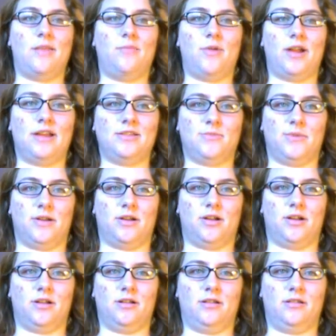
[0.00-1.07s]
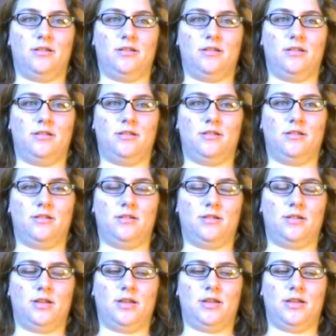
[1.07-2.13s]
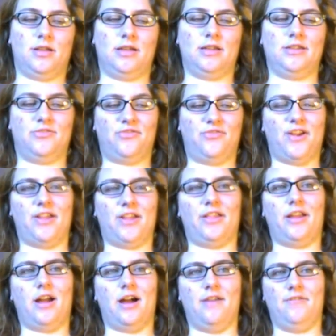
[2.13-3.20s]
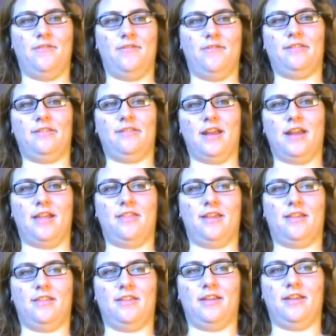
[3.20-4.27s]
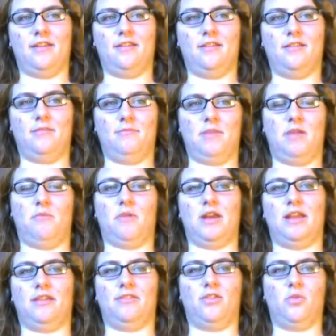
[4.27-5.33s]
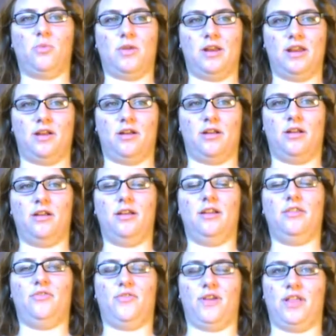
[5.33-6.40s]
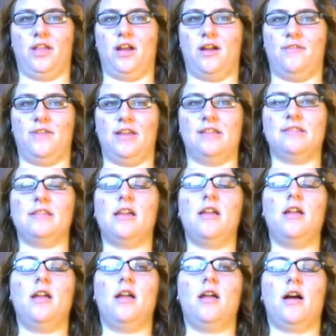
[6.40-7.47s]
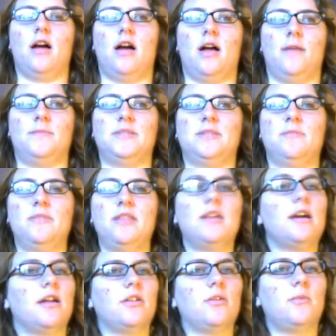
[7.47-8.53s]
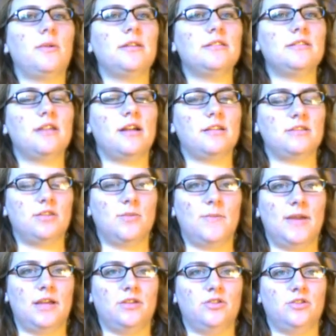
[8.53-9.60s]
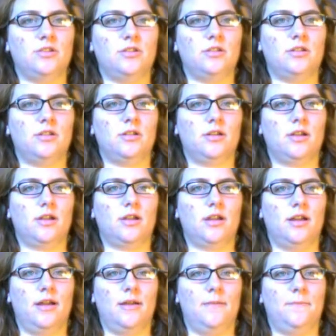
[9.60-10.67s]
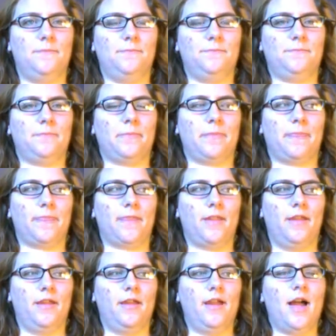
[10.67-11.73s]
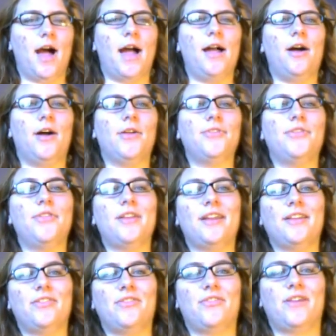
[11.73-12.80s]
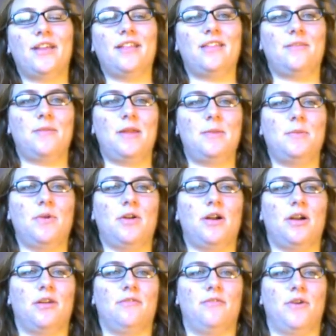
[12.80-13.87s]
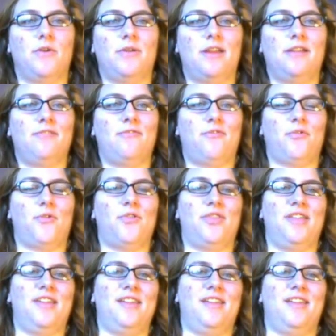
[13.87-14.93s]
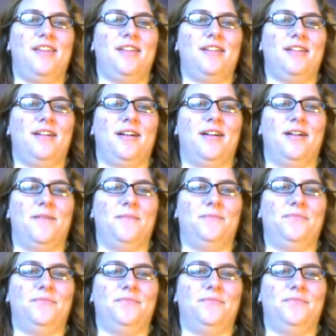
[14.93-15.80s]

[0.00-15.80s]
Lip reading: the grand prize winner is fairly obvious, and I think that me winning Super Knitter is fairly obvious. Some of the other ones, not so much. I also think it's funny that people are voting for the